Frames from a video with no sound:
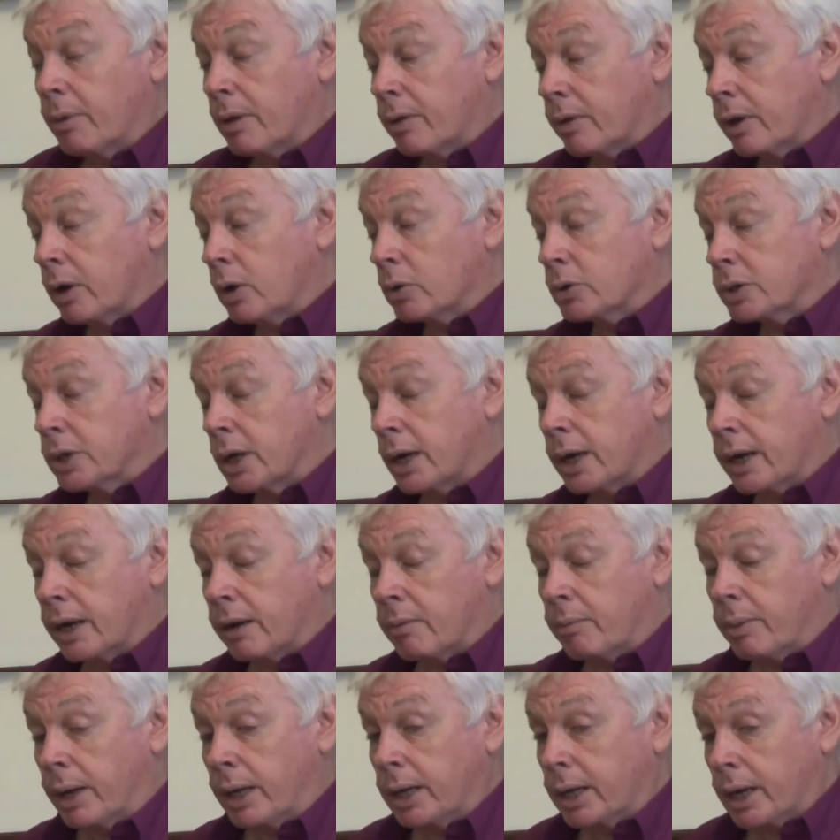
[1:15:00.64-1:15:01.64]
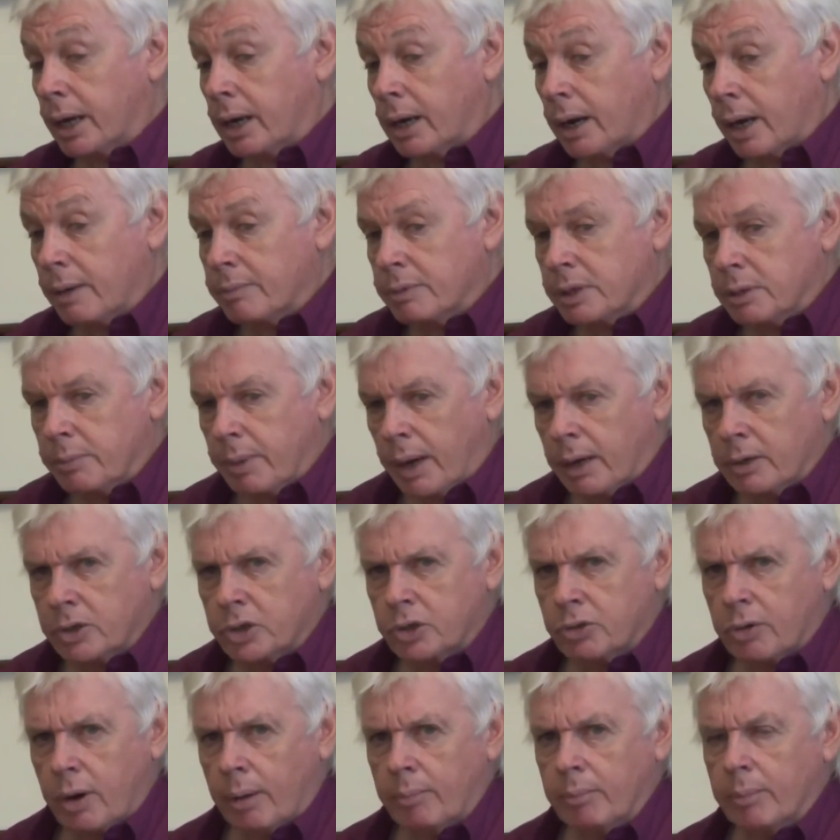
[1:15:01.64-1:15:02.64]
of the alternative media claims about
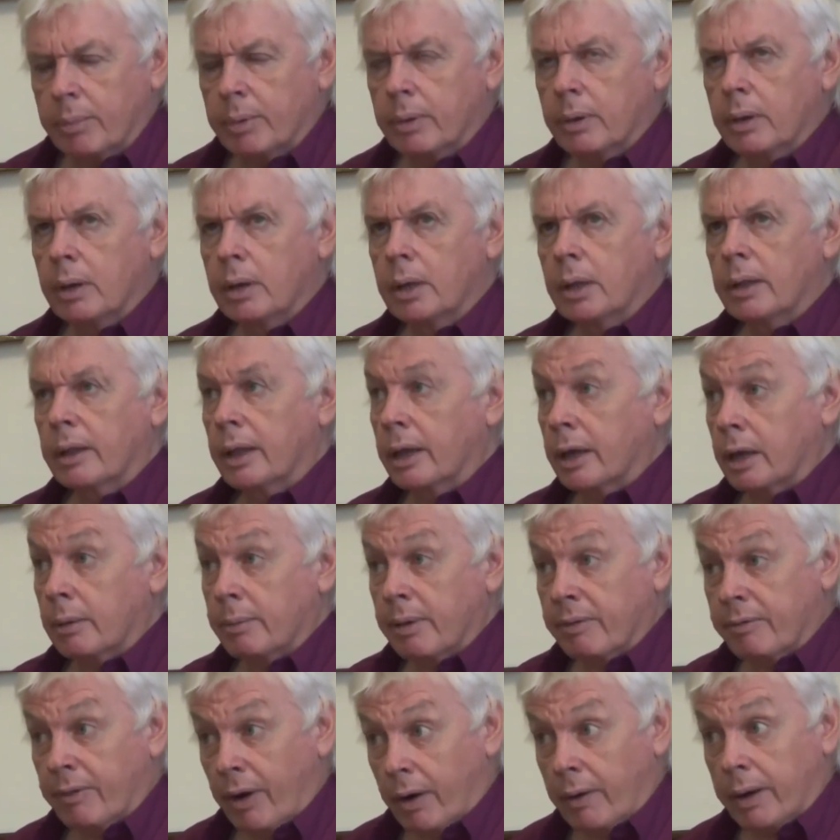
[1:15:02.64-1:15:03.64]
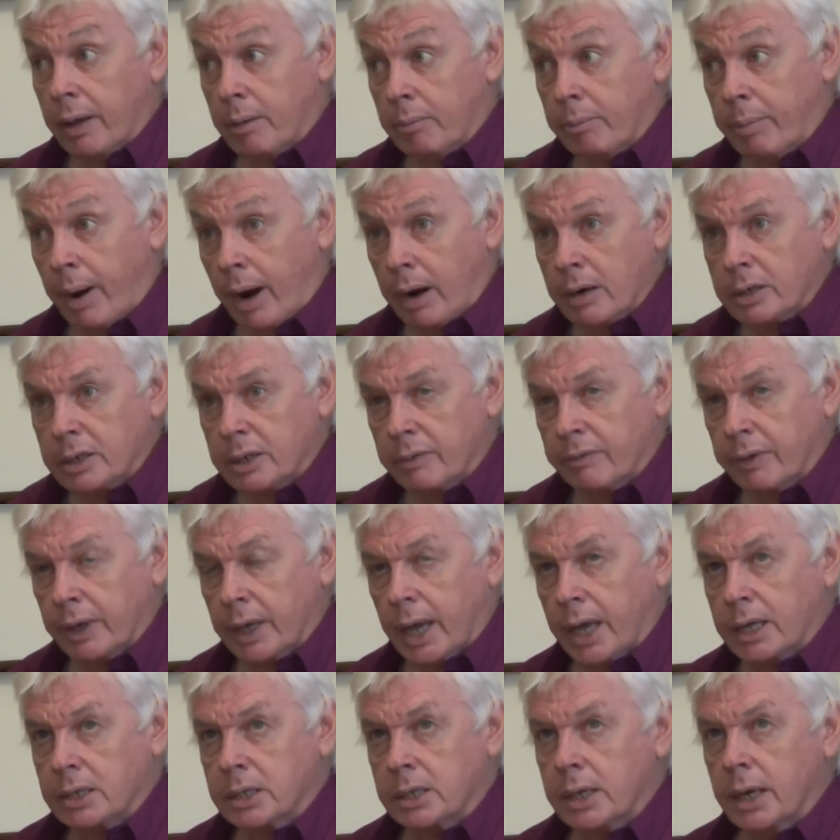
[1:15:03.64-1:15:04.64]
Trump, they're going to be very embarrassed if he
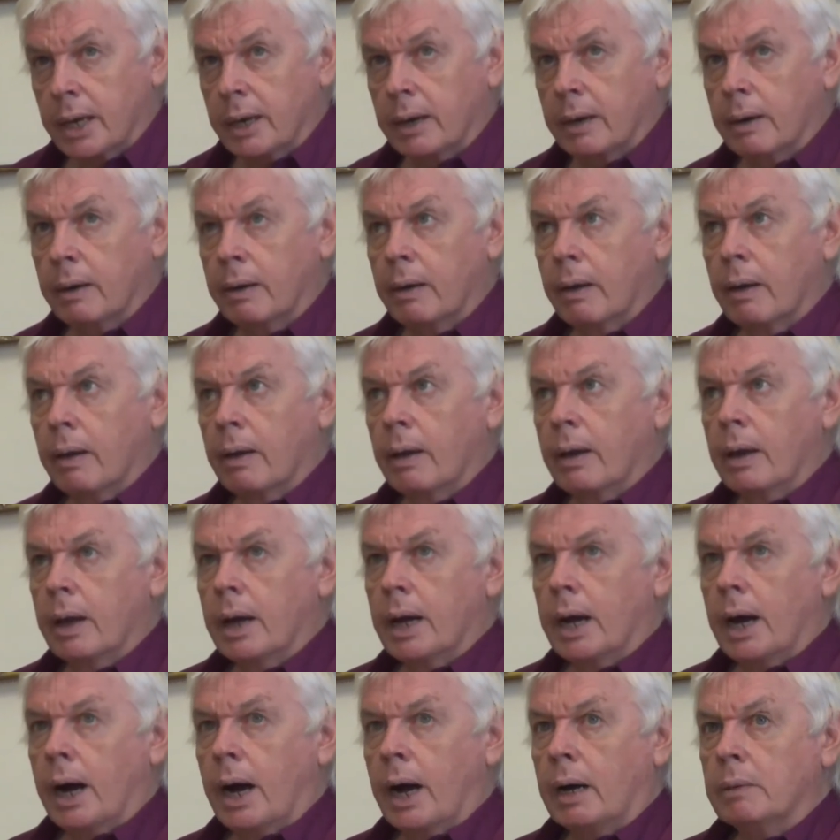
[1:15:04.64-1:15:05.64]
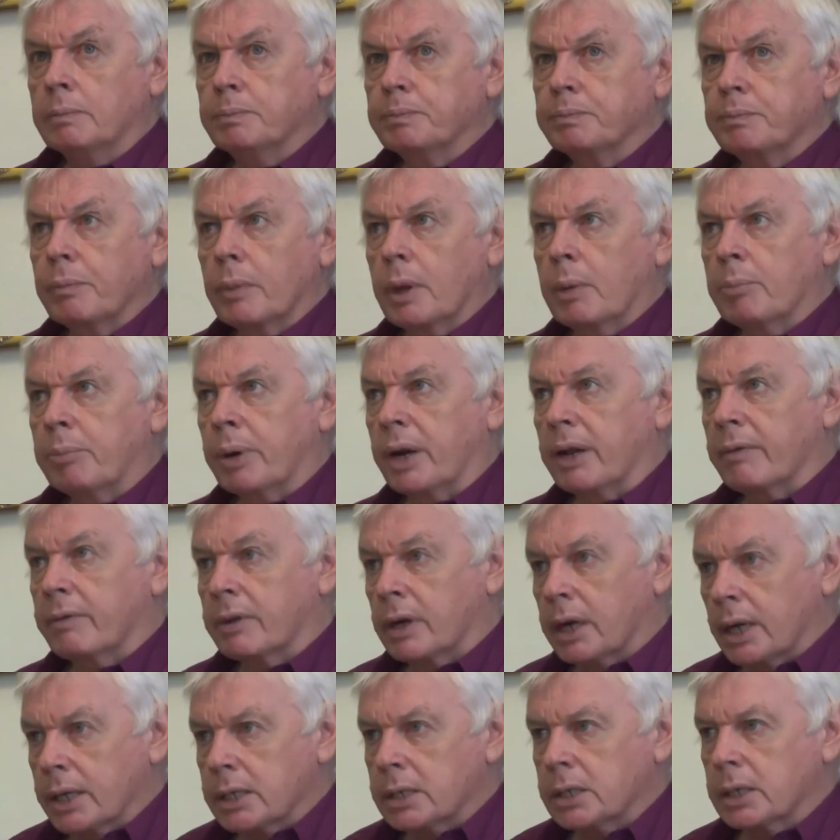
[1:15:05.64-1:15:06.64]
gets in. But if
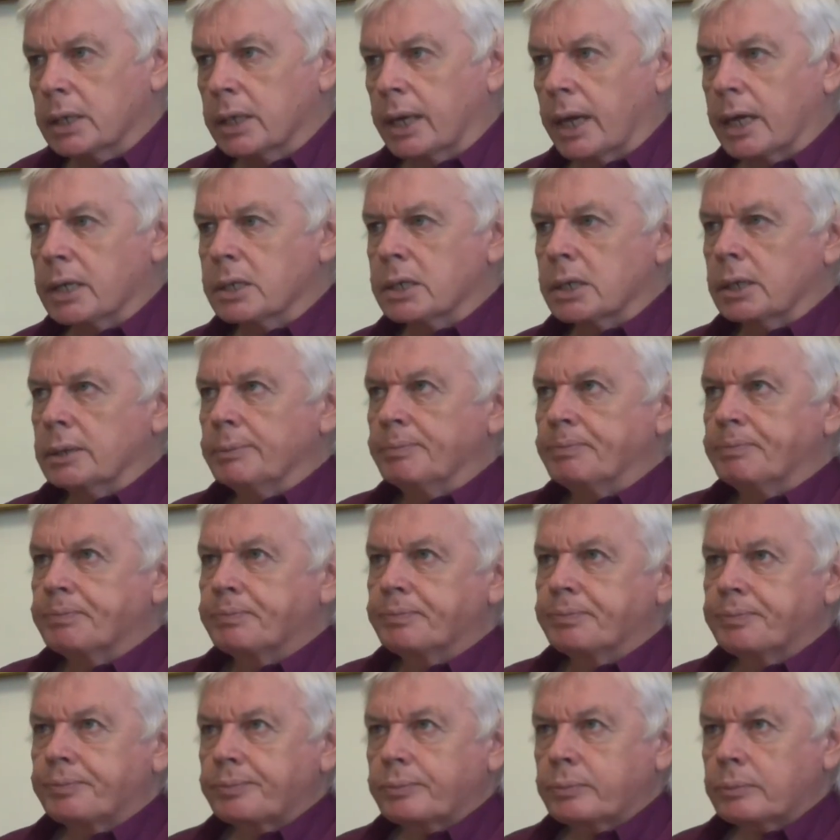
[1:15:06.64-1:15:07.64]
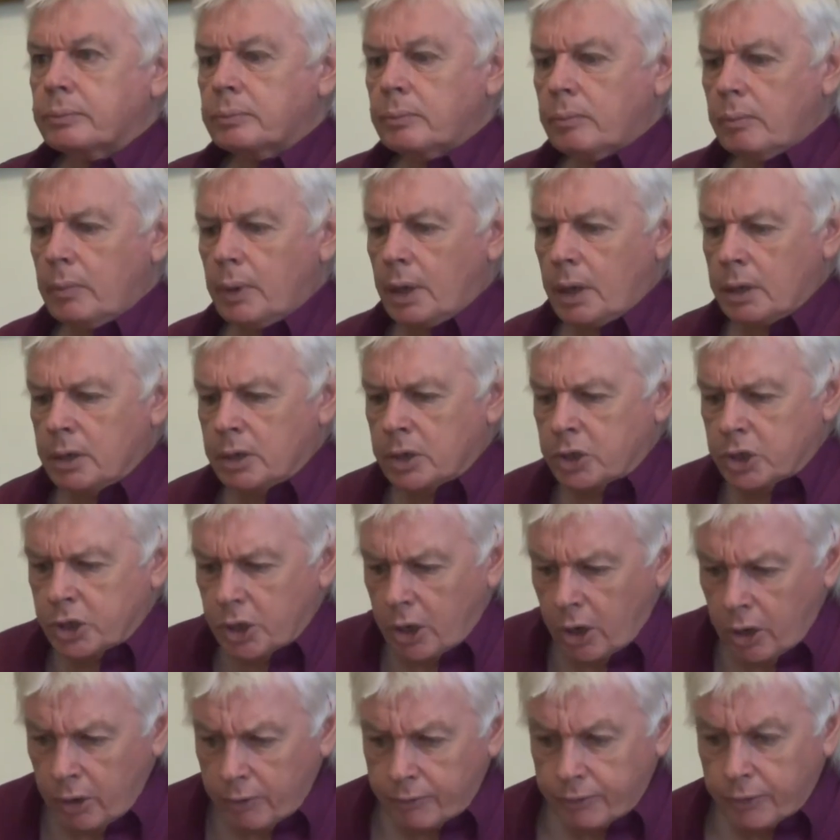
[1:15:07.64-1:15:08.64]
Clinton gets in,
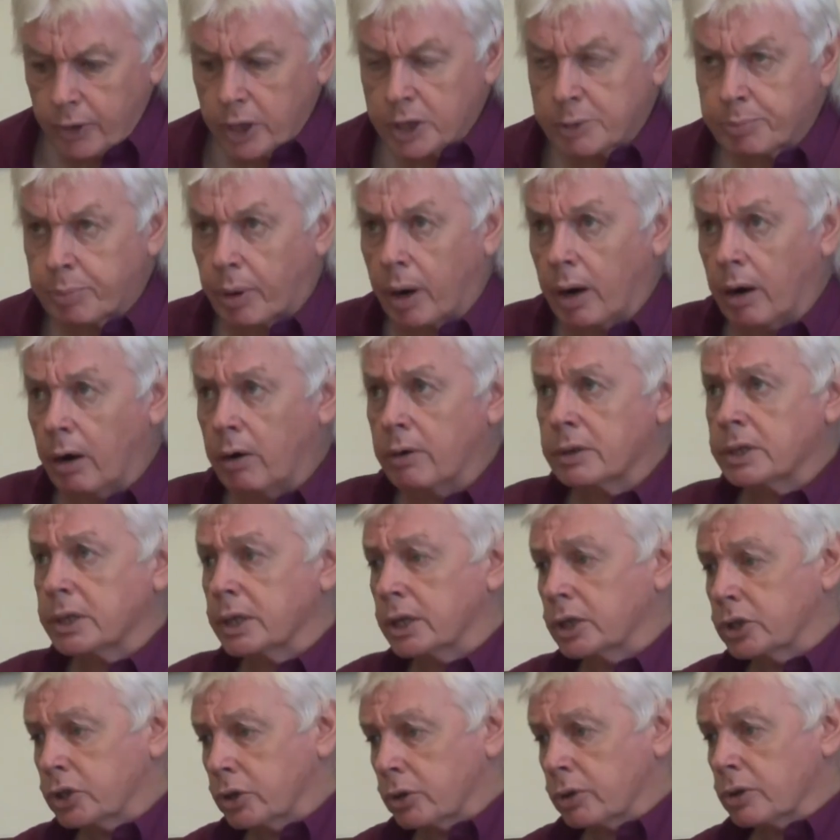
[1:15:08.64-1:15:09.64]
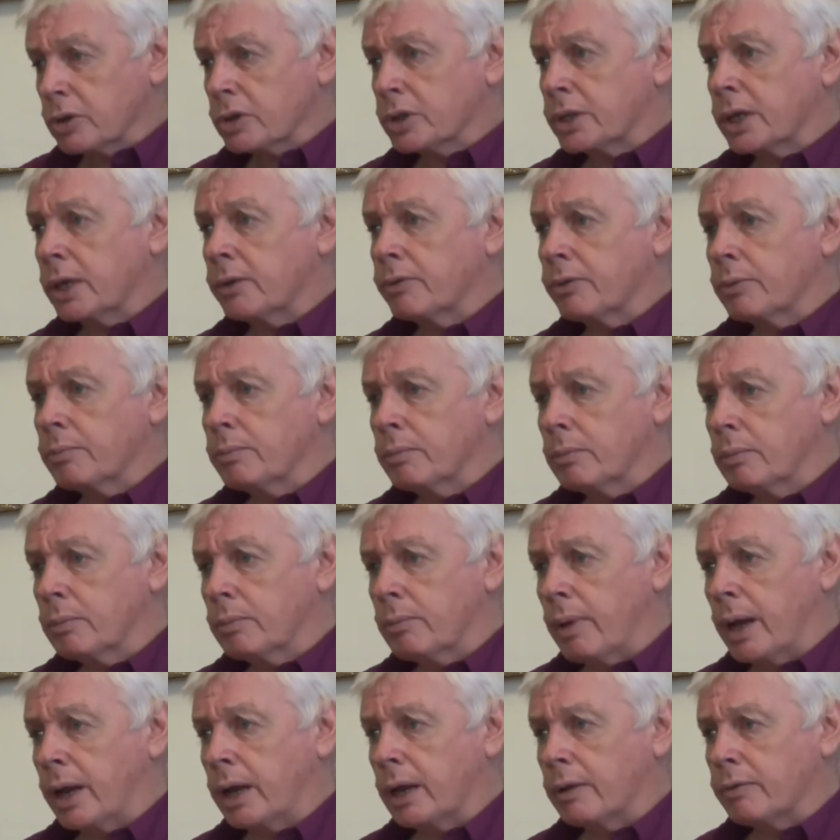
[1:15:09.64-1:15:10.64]
her first priority, as you can see from
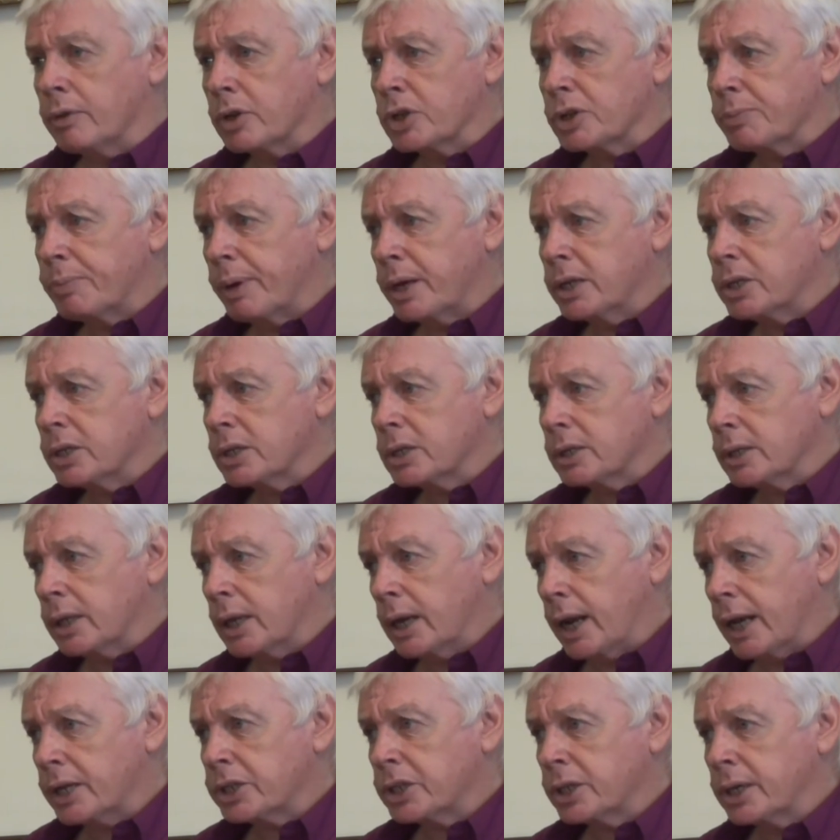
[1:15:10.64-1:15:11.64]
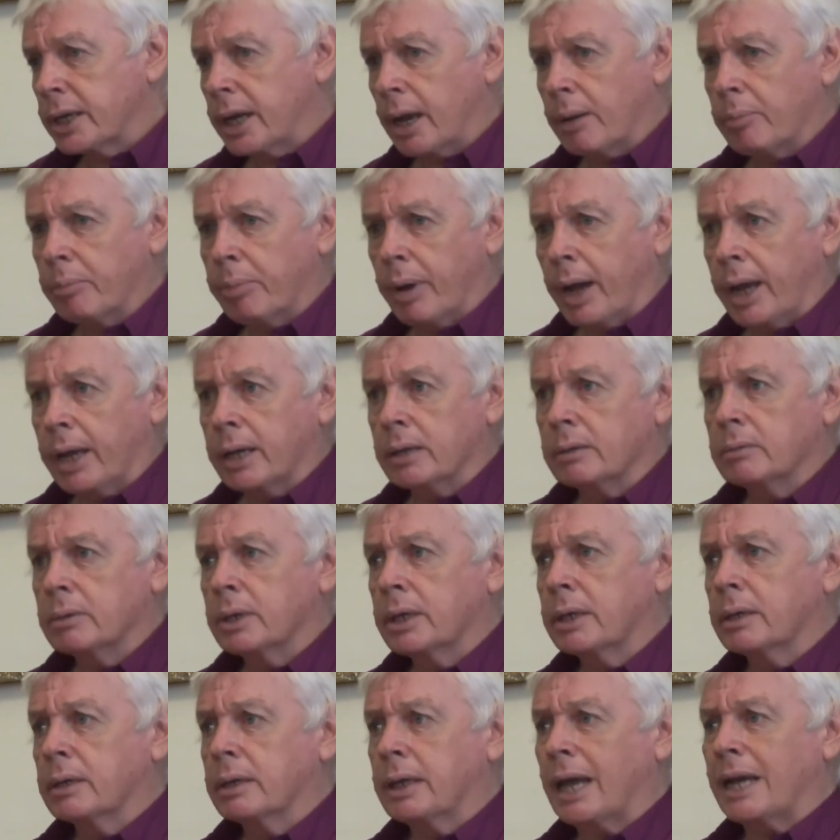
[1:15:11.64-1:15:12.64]
many of her speeches in the election campaign,
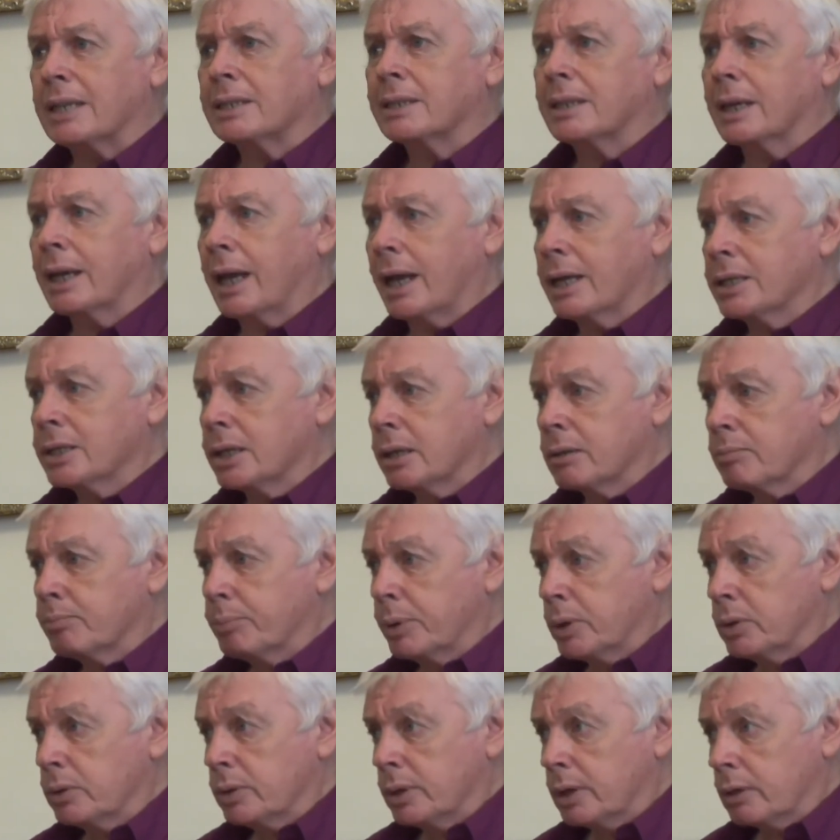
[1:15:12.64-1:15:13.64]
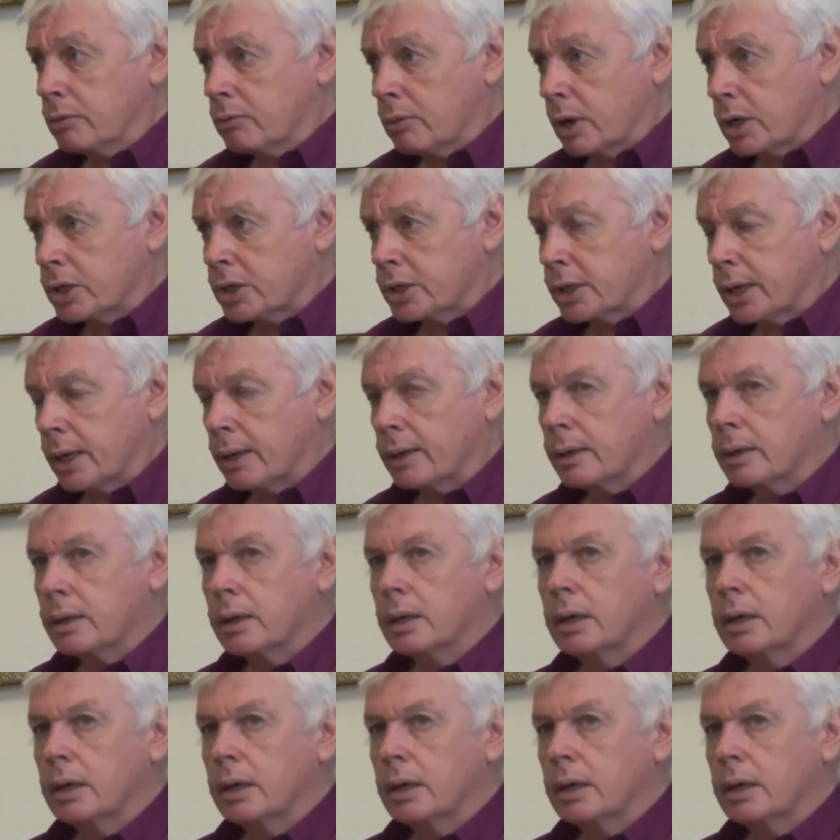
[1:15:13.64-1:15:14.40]
castigating Putin and Russia,